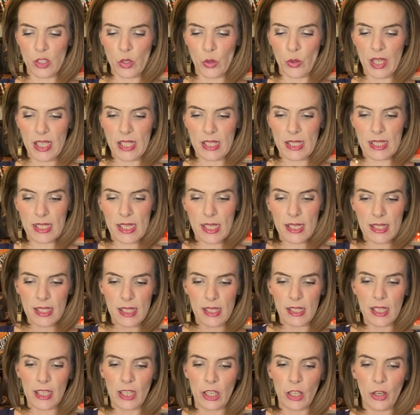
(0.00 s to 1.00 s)
You get 6
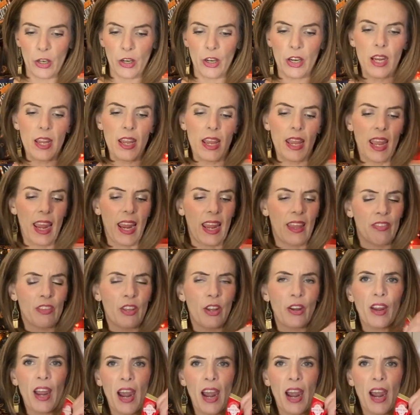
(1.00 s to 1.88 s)
in here and they're